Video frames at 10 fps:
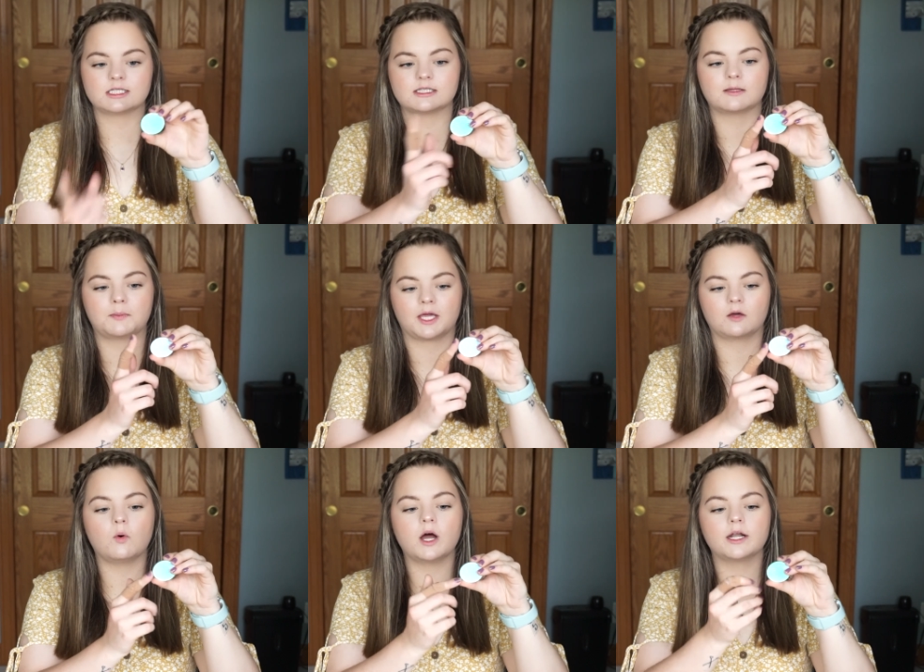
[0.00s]
is the
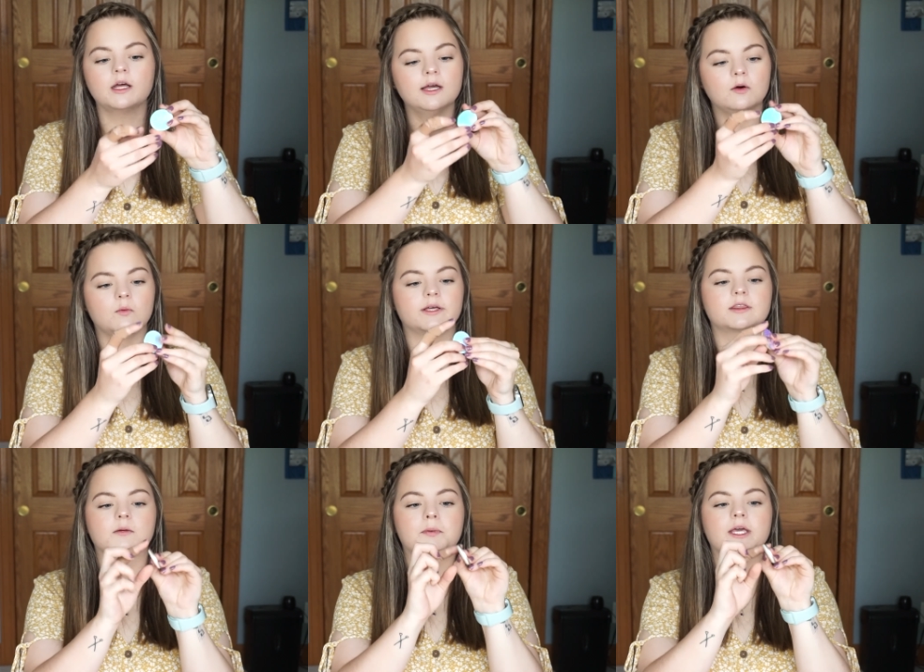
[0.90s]
pink one
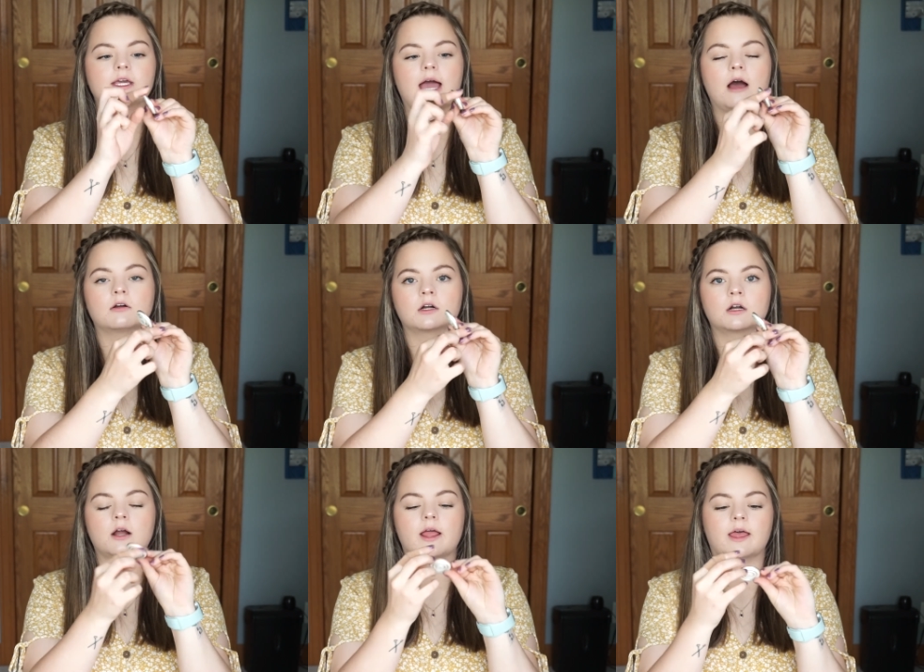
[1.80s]
with the pink
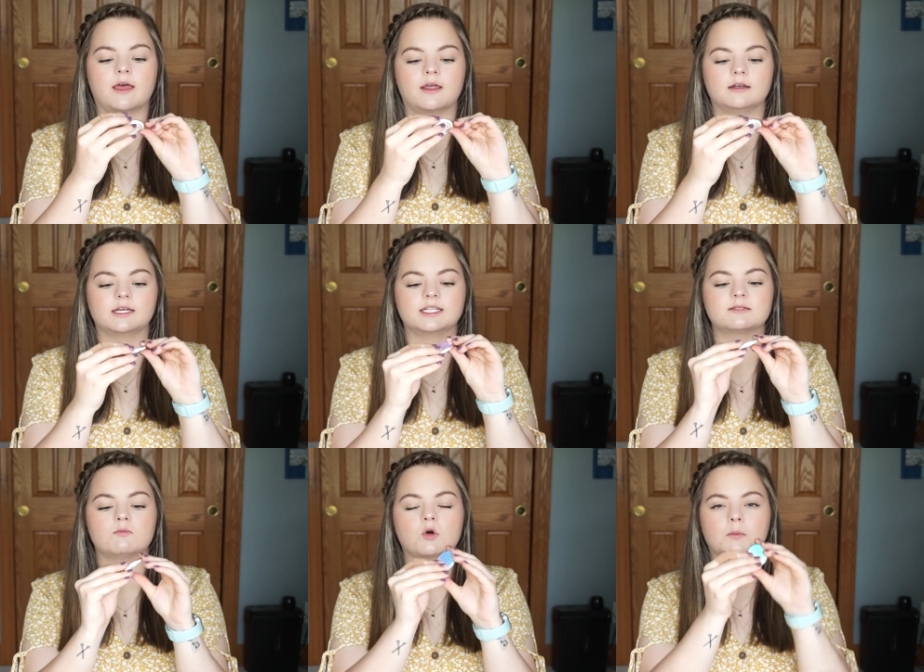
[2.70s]
outer, and
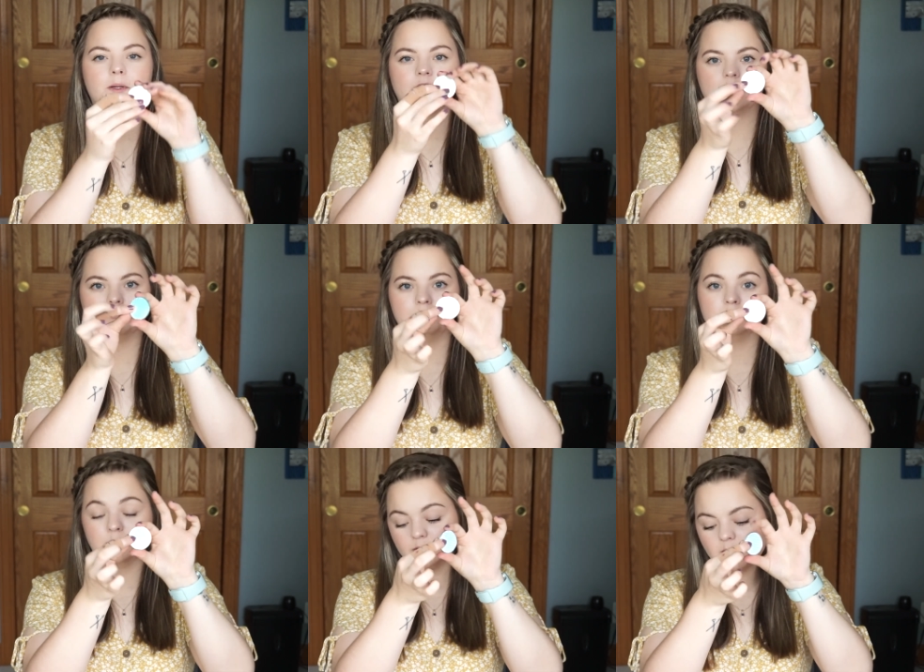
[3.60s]
it's more pink and
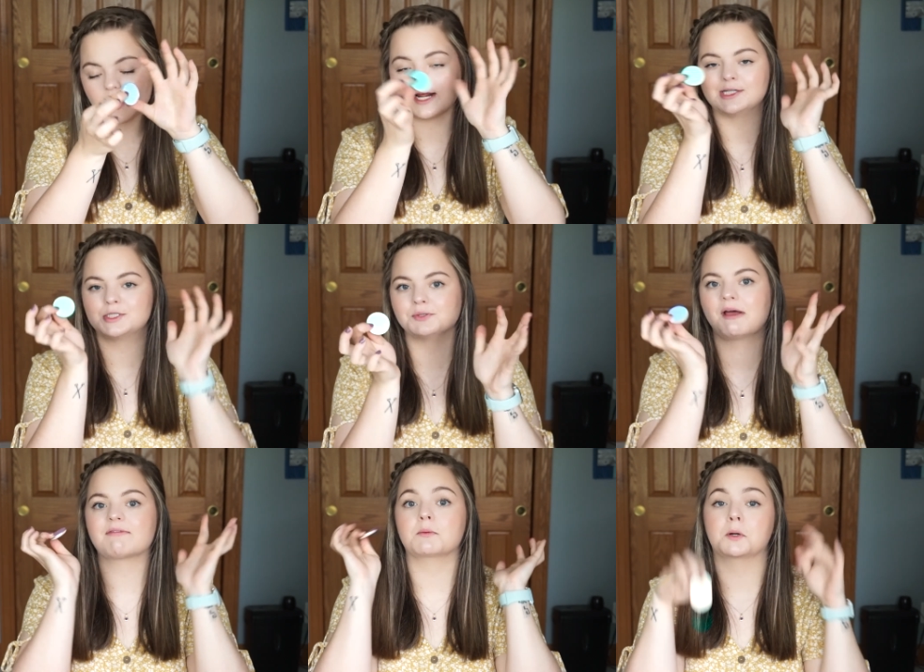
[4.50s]
blue, and I do
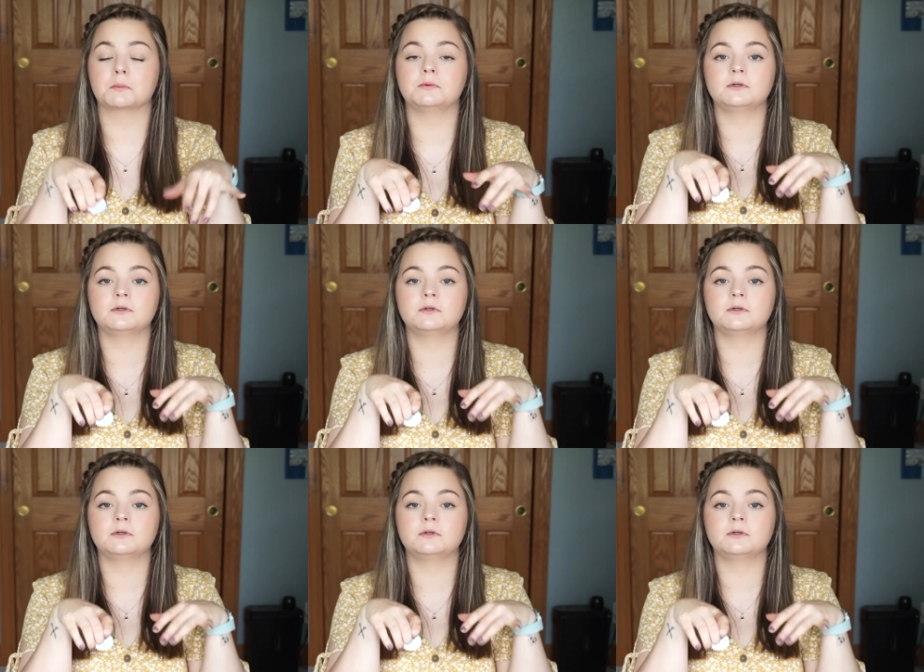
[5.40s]
have the purple